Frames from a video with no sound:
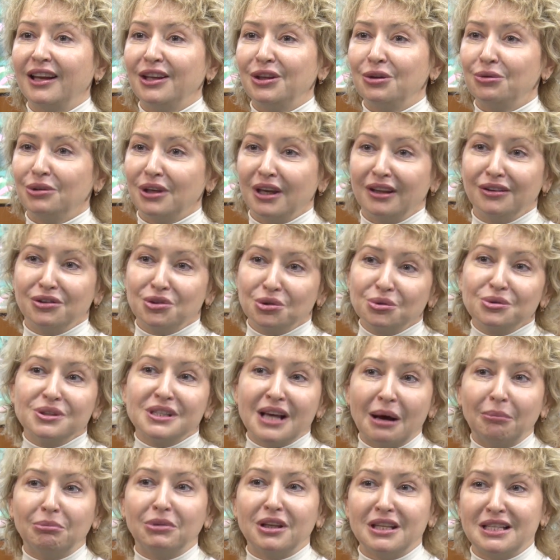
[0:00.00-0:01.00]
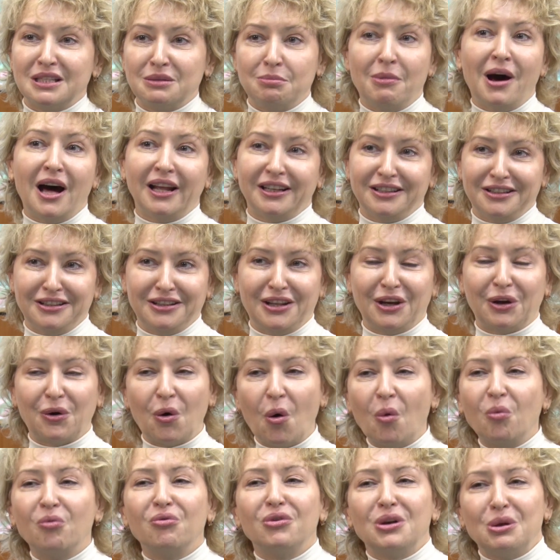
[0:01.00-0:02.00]
you can do something smarter, and
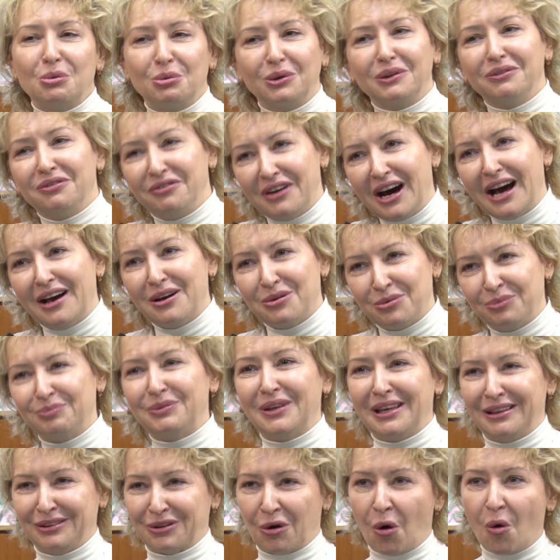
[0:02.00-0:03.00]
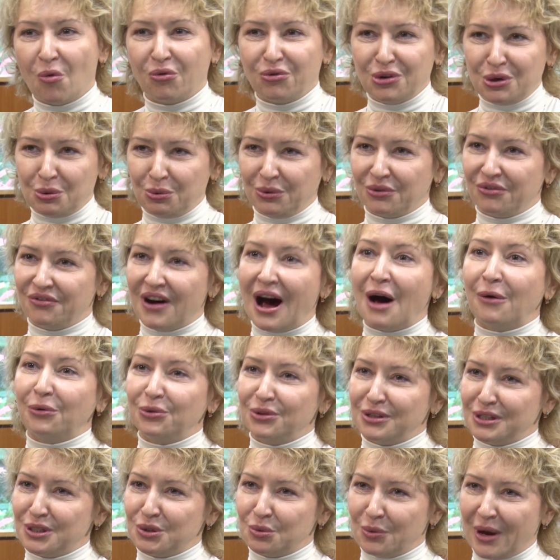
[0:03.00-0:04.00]
hopefully we
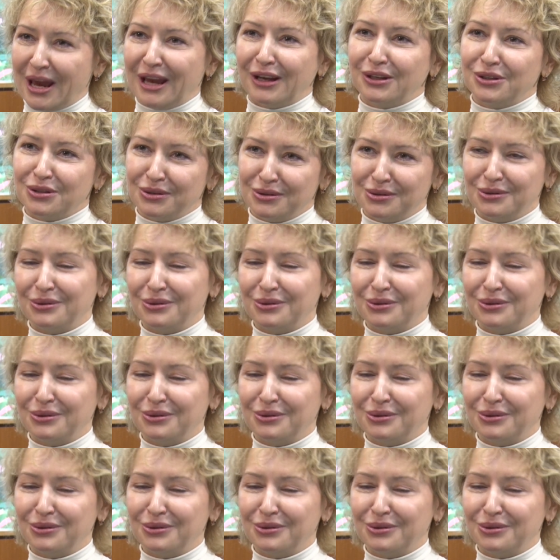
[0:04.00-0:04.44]
found this way to